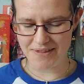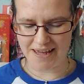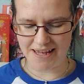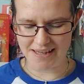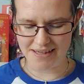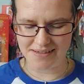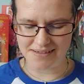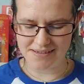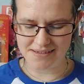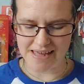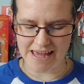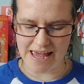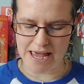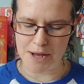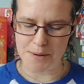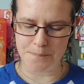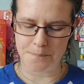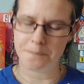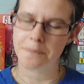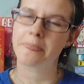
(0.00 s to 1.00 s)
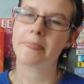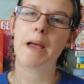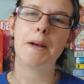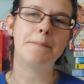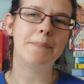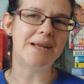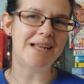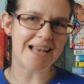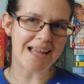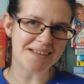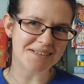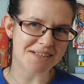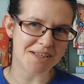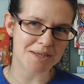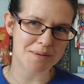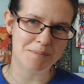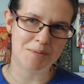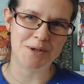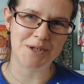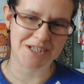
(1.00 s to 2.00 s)
things, but less on
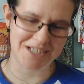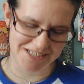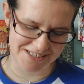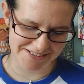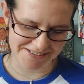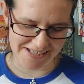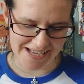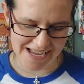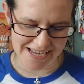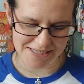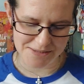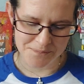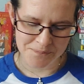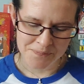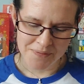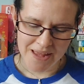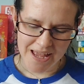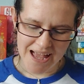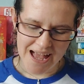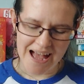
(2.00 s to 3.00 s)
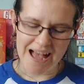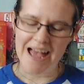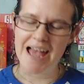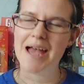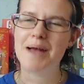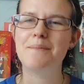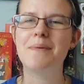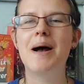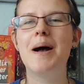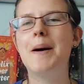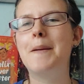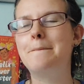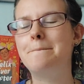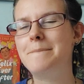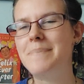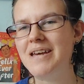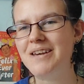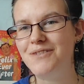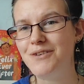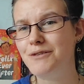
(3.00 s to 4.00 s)
the bookish side.
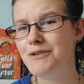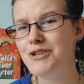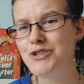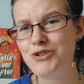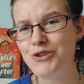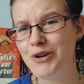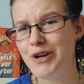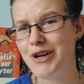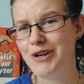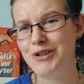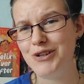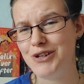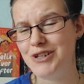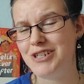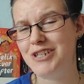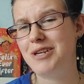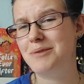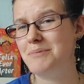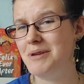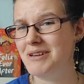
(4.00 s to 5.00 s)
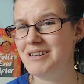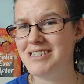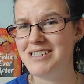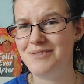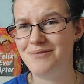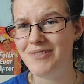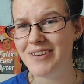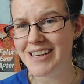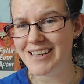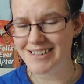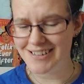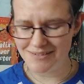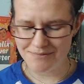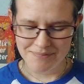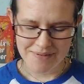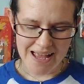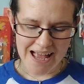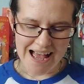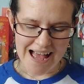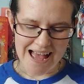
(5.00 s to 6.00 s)
But if you enjoy a good community feel,
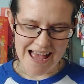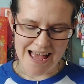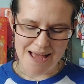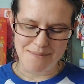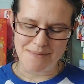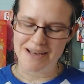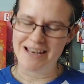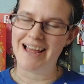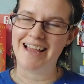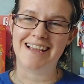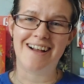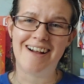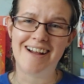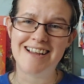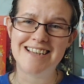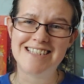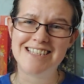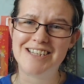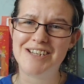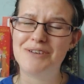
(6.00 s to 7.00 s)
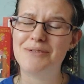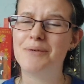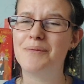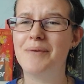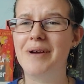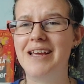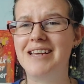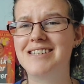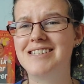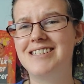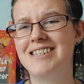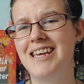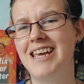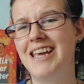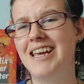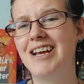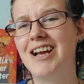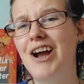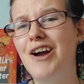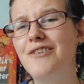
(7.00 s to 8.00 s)
like I do, which
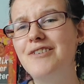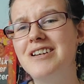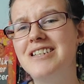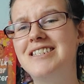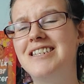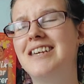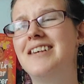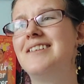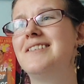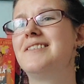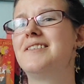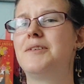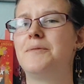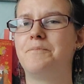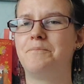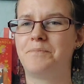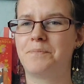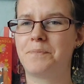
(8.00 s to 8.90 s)
encourages